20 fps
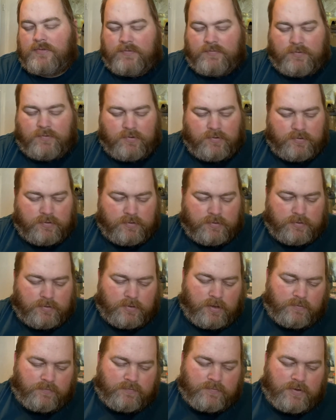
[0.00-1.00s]
I've
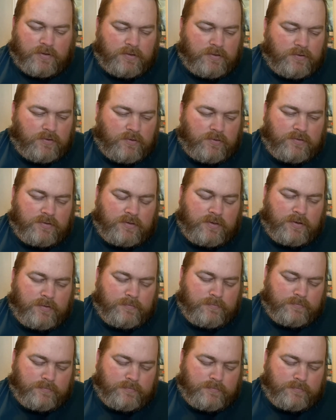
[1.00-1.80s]
kind of got the